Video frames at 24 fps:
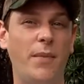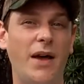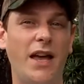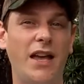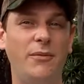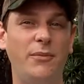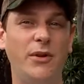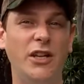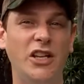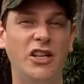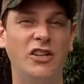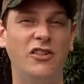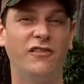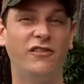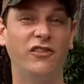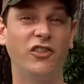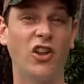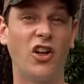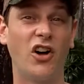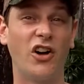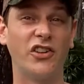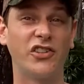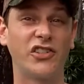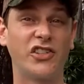Maybe
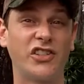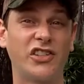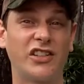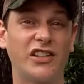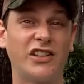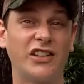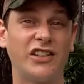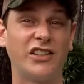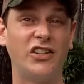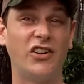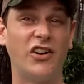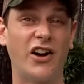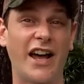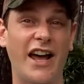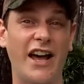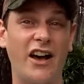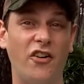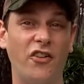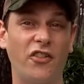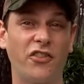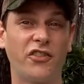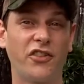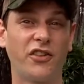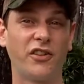you've lost your
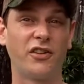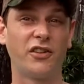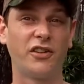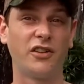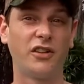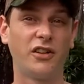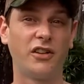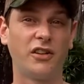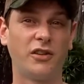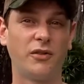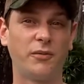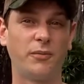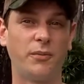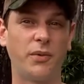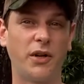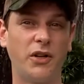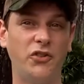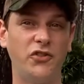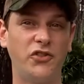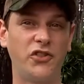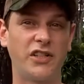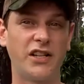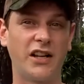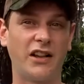health,
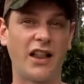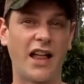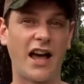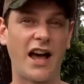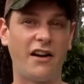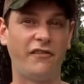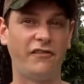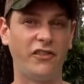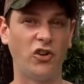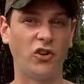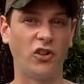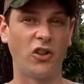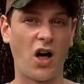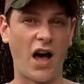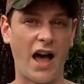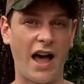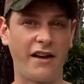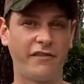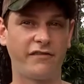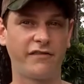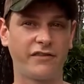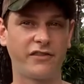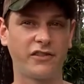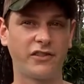but you still have your
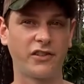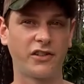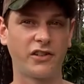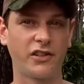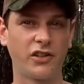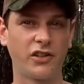life.